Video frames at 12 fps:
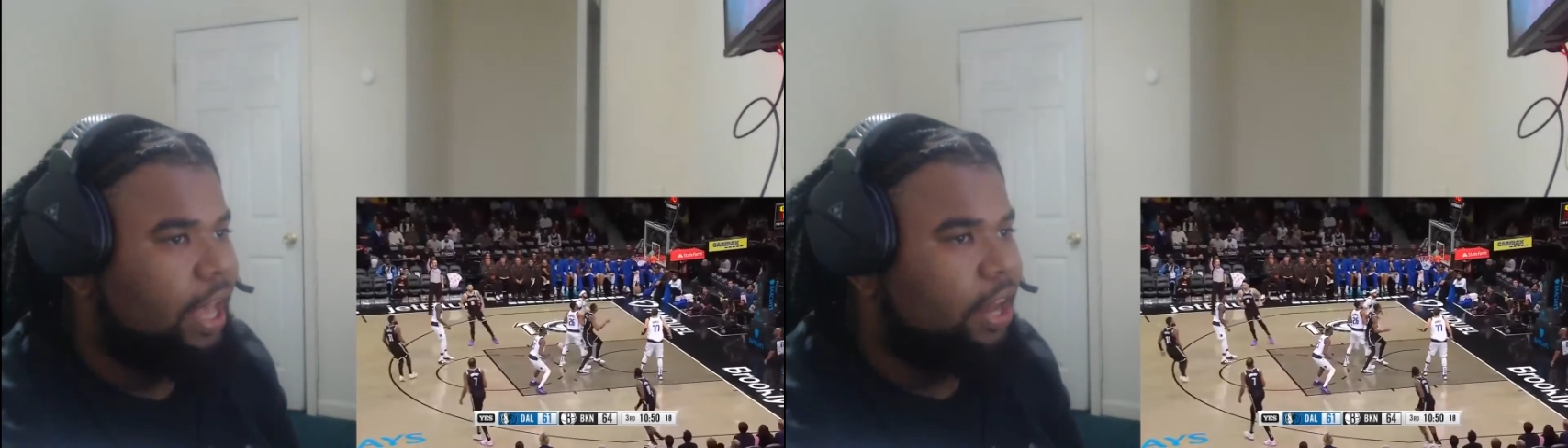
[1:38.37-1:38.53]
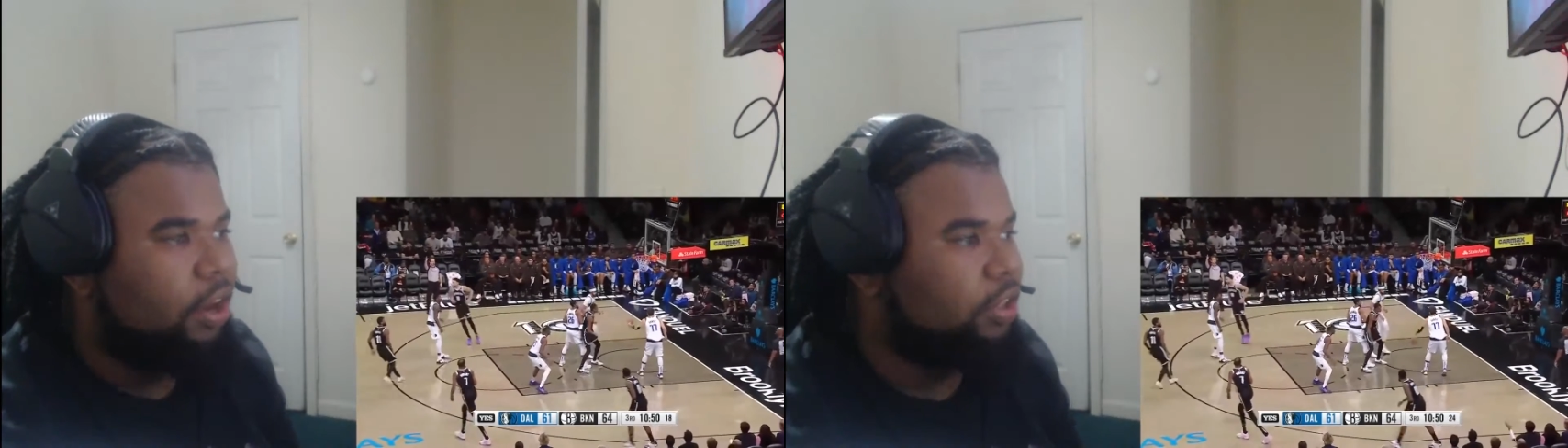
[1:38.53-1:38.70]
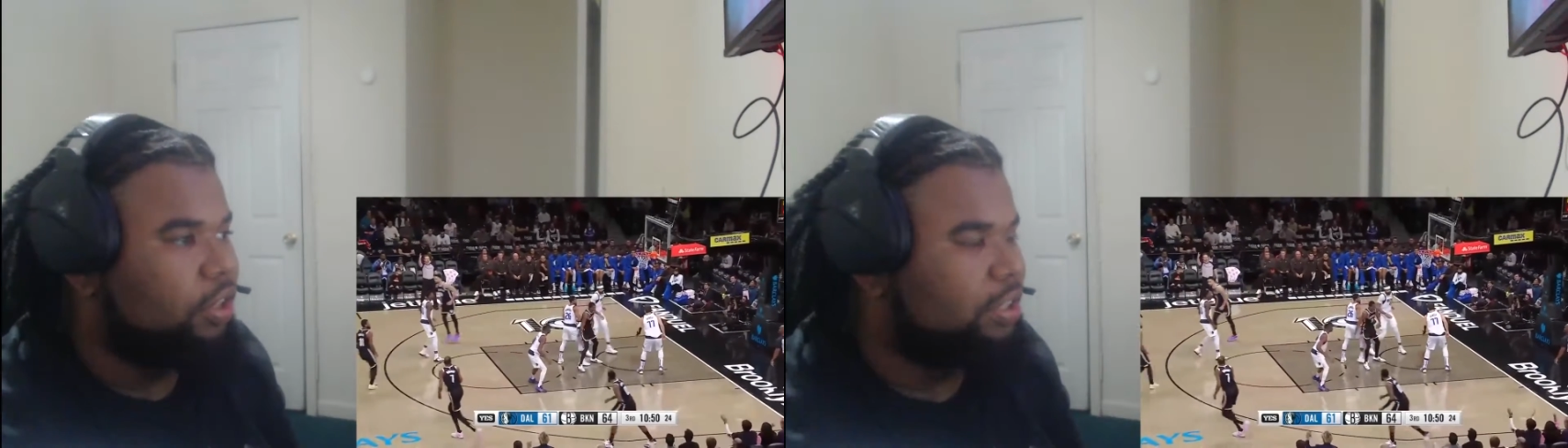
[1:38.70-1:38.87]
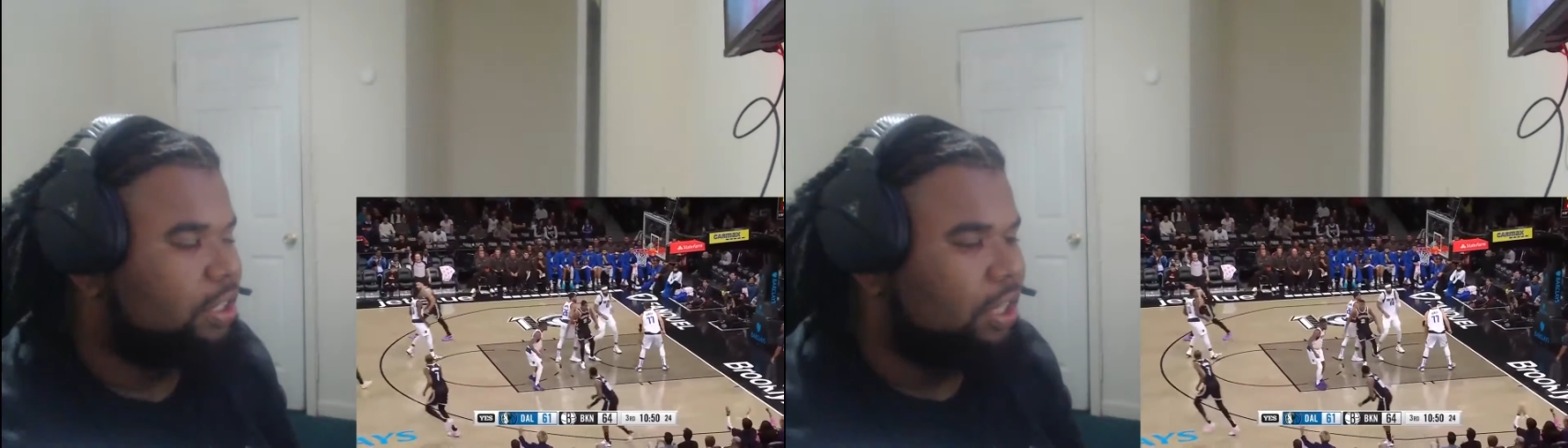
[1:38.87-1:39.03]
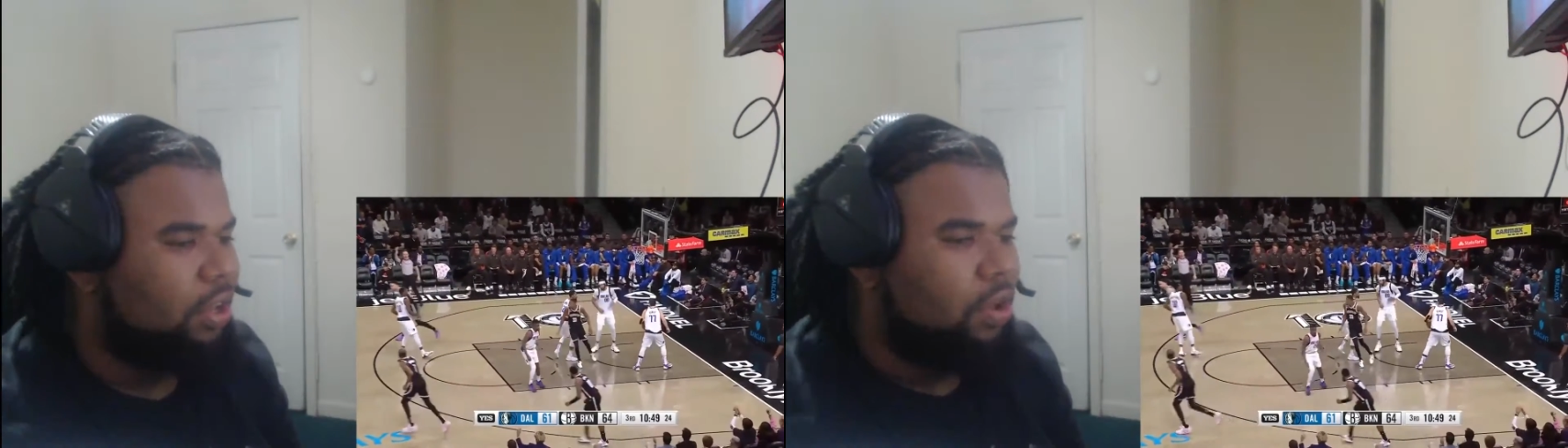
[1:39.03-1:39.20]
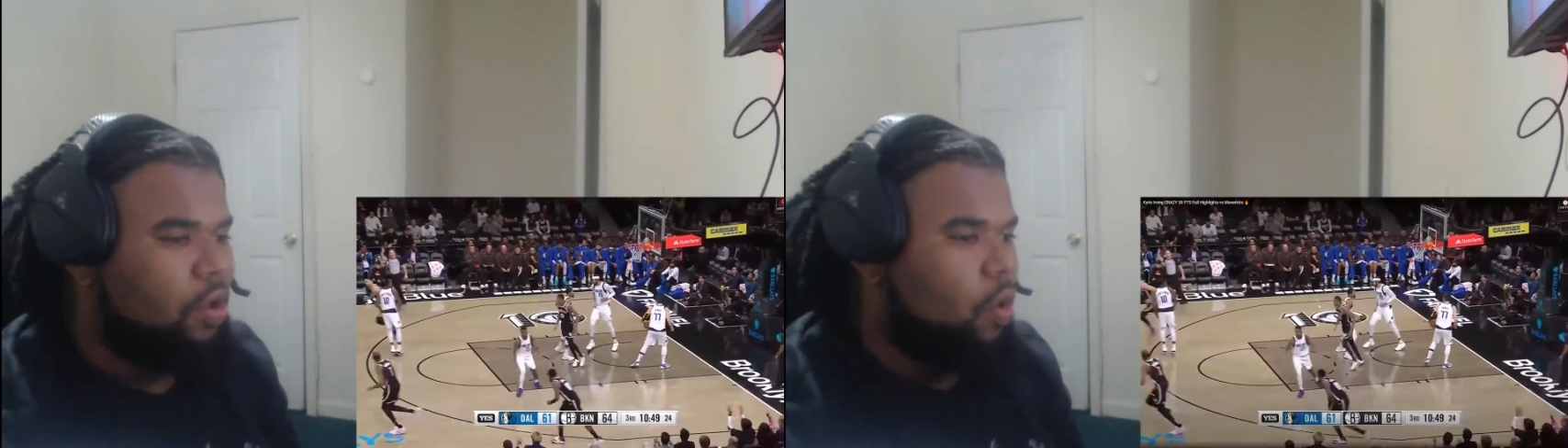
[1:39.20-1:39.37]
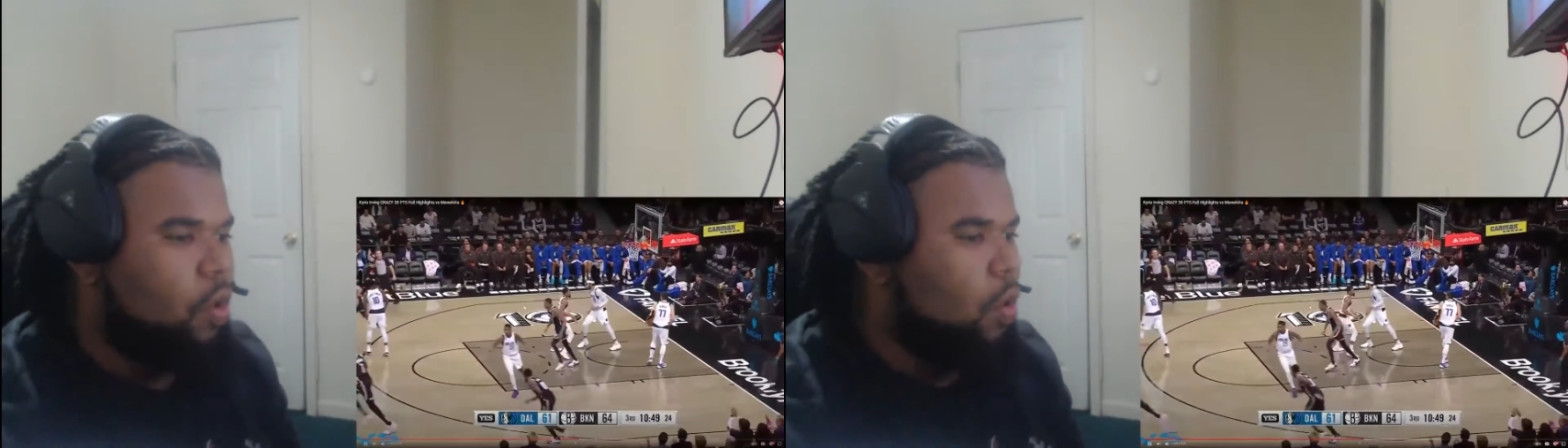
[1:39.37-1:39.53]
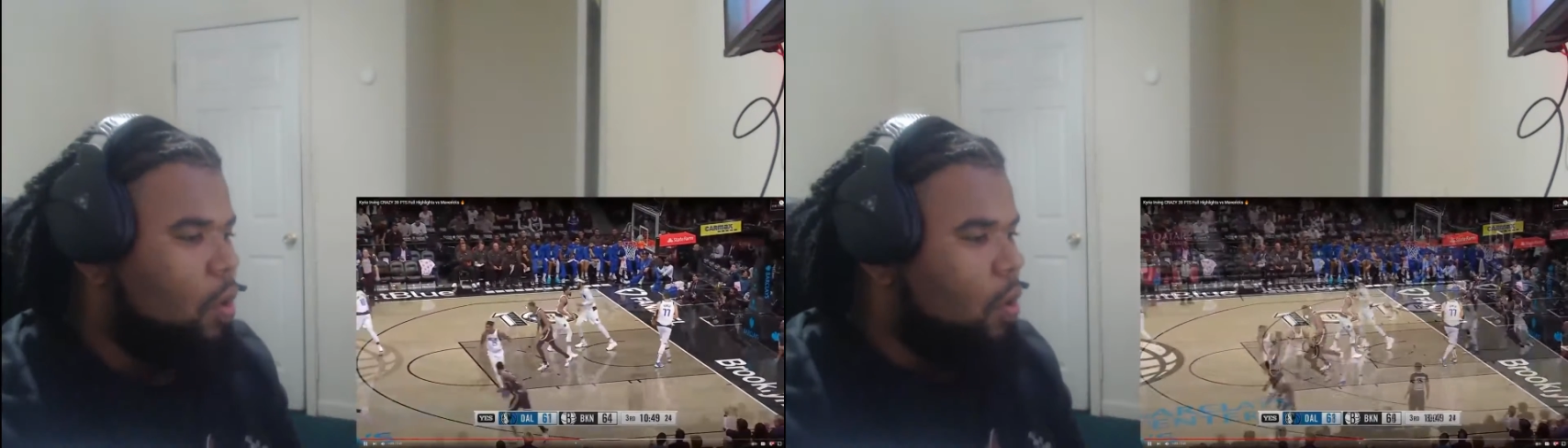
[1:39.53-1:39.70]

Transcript: Irving the bucket.